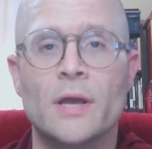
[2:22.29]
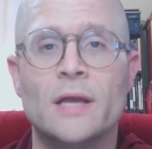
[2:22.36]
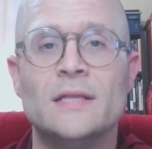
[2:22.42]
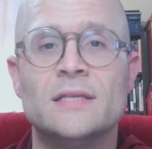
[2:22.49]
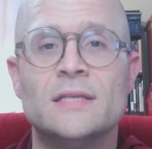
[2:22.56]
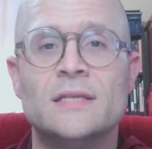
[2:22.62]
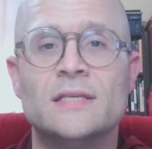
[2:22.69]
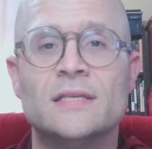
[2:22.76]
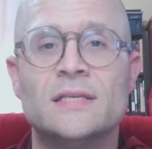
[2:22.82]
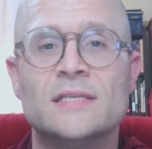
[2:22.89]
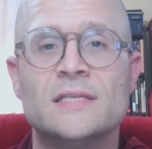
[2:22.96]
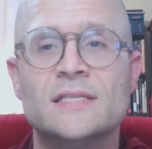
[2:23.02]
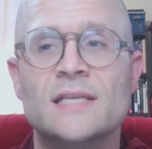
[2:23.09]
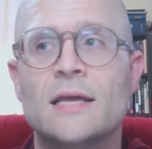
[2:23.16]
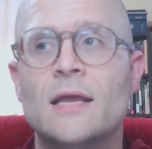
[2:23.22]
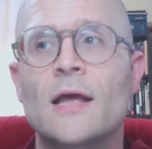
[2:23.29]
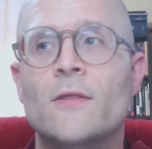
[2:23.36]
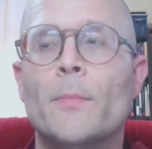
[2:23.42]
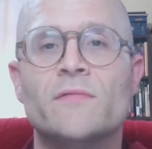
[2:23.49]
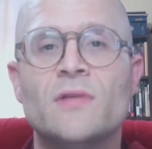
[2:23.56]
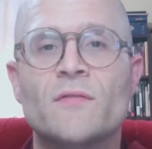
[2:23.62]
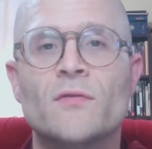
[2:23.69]
Instead, there are a
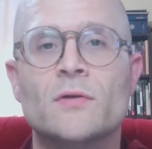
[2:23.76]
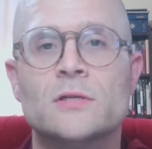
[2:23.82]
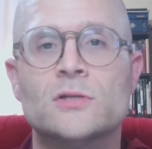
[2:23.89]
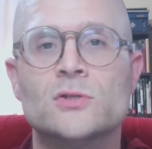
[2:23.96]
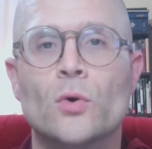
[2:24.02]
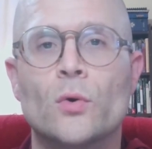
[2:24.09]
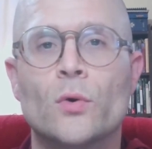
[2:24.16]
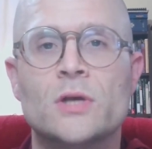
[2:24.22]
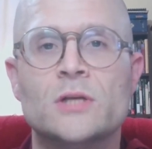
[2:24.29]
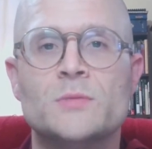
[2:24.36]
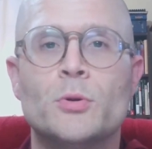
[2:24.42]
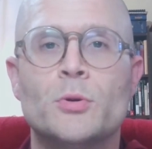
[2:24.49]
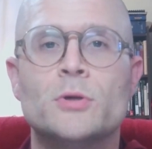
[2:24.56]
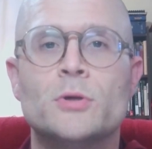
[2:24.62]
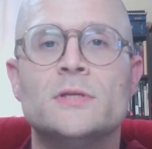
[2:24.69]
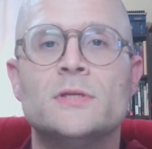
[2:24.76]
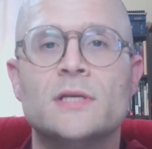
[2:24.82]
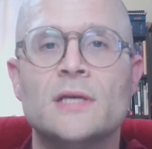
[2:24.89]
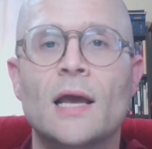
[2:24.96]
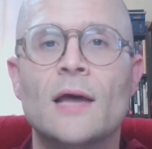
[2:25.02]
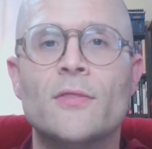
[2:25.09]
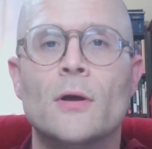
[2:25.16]
bunch of different stories put
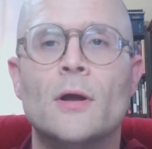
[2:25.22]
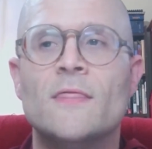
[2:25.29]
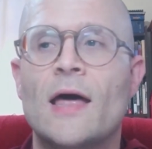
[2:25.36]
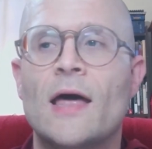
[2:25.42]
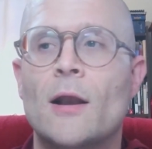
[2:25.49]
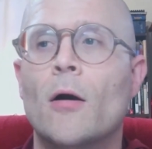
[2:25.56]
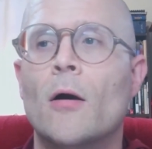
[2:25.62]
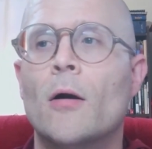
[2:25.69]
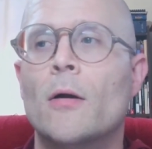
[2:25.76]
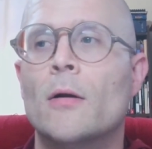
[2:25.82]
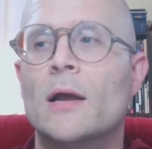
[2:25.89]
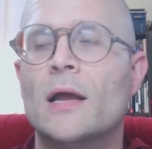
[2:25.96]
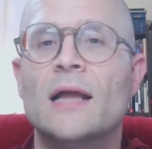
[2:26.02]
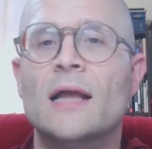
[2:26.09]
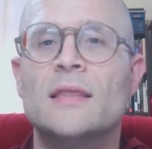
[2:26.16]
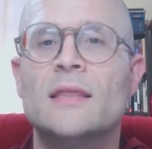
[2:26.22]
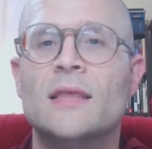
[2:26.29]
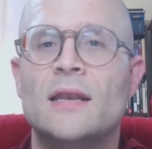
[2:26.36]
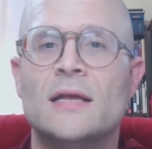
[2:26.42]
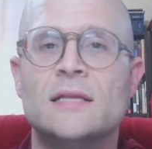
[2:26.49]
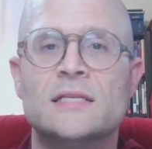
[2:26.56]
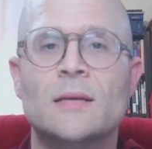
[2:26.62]
together that are connected at
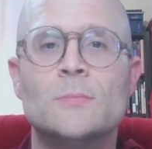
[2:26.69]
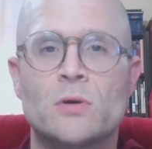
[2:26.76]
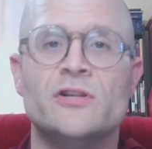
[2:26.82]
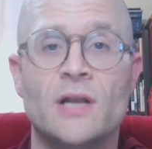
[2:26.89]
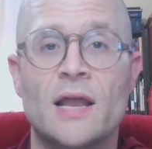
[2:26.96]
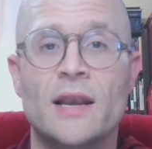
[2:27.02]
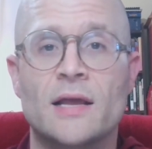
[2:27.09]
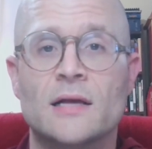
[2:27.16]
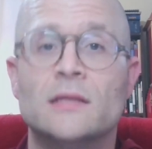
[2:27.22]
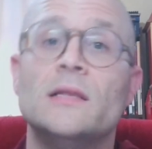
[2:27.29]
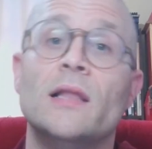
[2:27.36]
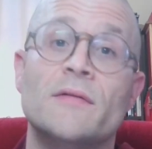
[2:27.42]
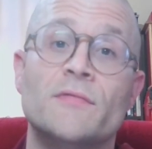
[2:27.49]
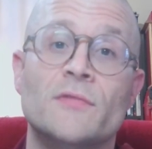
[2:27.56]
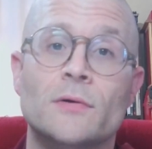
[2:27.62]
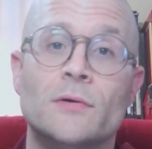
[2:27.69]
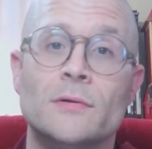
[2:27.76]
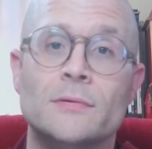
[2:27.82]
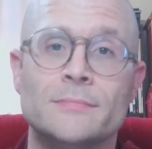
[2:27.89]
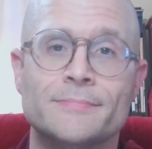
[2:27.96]
some sort of genetic level.